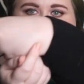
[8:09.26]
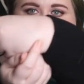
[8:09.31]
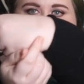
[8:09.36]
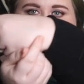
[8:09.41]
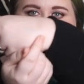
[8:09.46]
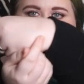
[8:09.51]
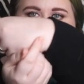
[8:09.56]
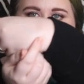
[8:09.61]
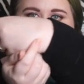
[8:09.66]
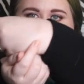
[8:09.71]

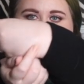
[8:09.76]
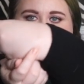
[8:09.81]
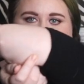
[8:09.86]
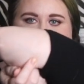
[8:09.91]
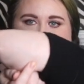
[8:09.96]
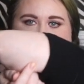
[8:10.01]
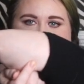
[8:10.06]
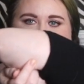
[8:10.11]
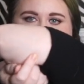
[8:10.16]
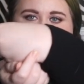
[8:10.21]
So,
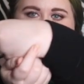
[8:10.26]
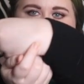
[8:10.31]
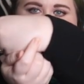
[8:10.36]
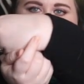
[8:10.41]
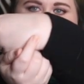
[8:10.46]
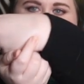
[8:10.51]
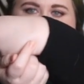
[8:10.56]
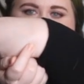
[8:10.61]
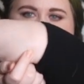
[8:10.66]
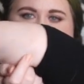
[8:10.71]
but for an
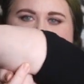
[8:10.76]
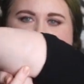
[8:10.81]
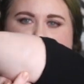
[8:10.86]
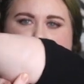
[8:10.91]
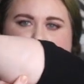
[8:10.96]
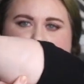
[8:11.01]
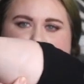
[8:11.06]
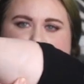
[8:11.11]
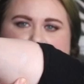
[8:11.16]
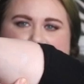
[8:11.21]
inner
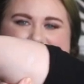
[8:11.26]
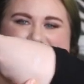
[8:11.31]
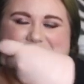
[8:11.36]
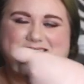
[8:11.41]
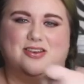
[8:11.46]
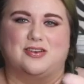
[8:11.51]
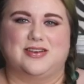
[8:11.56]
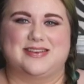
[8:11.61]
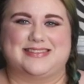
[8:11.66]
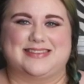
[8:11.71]
corner shade, as
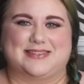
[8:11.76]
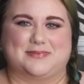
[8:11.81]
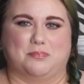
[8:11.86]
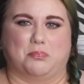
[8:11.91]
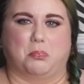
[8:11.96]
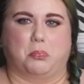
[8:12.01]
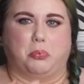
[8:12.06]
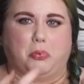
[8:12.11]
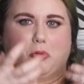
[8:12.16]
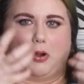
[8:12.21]
long as it's
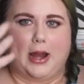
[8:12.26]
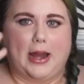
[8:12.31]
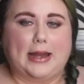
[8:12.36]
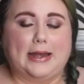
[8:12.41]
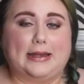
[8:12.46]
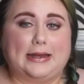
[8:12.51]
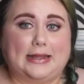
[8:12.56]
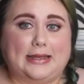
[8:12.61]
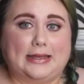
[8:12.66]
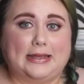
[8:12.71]

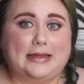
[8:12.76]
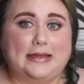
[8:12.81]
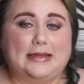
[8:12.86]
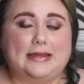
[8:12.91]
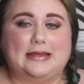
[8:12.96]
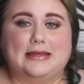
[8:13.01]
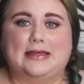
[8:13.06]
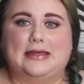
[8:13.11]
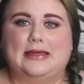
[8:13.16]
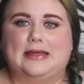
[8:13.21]
brightening,
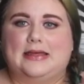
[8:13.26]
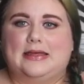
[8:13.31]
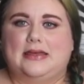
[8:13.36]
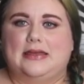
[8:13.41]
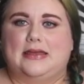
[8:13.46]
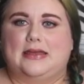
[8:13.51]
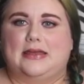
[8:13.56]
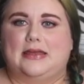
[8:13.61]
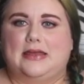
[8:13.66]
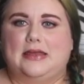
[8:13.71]

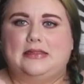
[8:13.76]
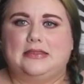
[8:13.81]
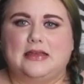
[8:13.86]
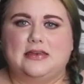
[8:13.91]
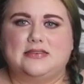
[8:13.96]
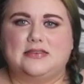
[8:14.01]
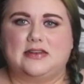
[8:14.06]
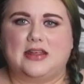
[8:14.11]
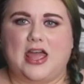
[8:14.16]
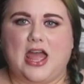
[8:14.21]
it
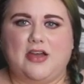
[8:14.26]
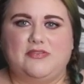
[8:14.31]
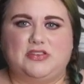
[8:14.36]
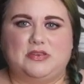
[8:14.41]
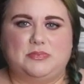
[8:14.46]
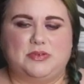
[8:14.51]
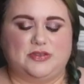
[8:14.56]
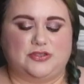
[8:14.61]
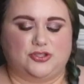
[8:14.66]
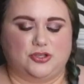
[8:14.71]
doesn't have
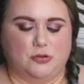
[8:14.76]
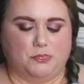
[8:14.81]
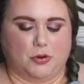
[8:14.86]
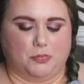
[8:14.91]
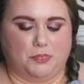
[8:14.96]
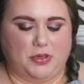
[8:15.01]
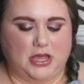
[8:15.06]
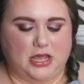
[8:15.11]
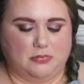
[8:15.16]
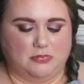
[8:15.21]
to be super
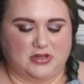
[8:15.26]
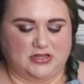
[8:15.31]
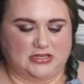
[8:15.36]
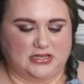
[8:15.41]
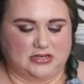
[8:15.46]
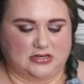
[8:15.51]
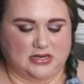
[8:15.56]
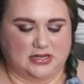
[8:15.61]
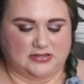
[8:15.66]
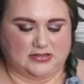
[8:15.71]

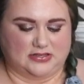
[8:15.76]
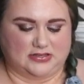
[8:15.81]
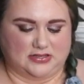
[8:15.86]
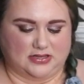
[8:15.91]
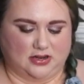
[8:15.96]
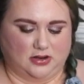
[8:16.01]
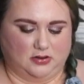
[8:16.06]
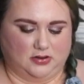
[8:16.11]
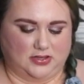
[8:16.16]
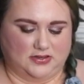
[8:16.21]
pigmented
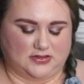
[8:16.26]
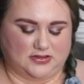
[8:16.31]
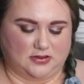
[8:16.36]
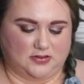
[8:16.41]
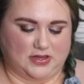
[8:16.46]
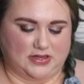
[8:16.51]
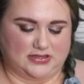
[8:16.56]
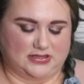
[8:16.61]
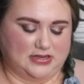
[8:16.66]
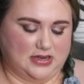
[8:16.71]
necessarily.
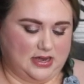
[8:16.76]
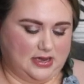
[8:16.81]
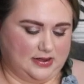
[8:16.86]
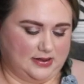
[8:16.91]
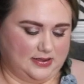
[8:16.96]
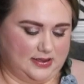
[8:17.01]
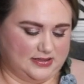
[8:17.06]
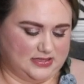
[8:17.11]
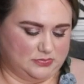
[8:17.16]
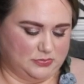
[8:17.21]
So that's
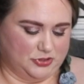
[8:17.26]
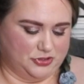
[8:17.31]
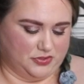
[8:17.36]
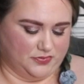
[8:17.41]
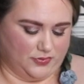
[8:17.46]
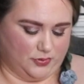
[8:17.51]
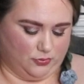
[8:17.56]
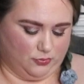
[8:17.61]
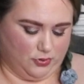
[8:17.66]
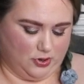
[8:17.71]
not as much
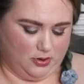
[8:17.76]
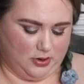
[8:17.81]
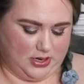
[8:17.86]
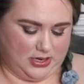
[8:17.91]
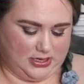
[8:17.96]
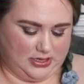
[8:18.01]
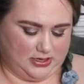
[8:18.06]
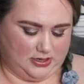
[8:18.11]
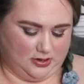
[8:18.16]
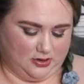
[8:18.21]
of a
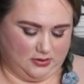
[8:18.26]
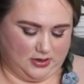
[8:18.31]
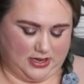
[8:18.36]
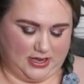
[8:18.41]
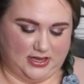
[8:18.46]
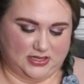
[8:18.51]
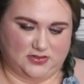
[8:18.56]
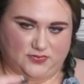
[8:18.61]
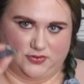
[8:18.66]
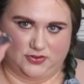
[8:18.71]
worry here
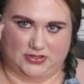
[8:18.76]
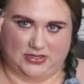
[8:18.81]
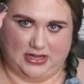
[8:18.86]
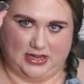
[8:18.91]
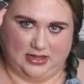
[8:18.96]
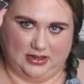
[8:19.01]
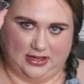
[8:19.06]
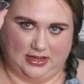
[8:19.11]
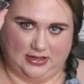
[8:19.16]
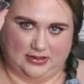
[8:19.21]
as for
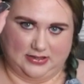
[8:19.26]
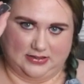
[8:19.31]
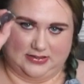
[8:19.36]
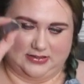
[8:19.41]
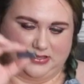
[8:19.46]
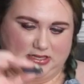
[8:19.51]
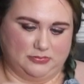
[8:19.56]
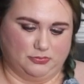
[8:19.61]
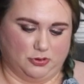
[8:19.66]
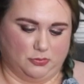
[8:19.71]
say like this
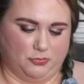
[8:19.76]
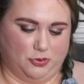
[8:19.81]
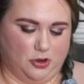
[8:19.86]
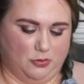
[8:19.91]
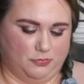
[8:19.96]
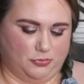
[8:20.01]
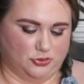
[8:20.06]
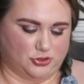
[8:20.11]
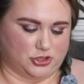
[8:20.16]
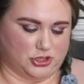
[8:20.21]
deeper
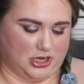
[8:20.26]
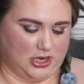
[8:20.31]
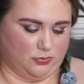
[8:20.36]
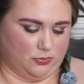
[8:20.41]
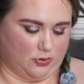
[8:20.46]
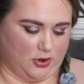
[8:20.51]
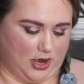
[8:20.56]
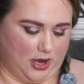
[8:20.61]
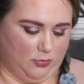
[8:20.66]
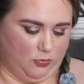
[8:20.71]
purple
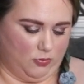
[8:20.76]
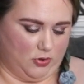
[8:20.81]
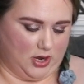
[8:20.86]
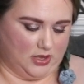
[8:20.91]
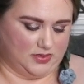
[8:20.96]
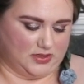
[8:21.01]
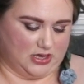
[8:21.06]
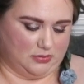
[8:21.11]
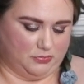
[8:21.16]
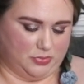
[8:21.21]
shade where I
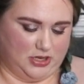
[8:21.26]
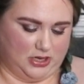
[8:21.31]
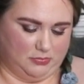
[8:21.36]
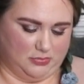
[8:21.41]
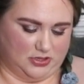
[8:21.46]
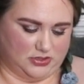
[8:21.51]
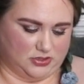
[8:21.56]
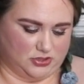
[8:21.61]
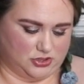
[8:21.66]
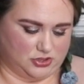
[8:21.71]
want that
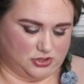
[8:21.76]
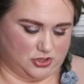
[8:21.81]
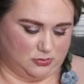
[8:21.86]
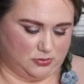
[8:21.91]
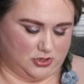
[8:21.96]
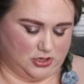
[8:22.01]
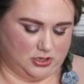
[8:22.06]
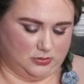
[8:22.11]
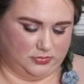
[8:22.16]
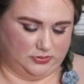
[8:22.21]
pigment to
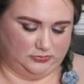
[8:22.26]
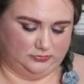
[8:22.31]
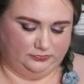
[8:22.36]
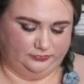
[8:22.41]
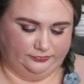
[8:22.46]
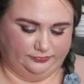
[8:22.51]
show up.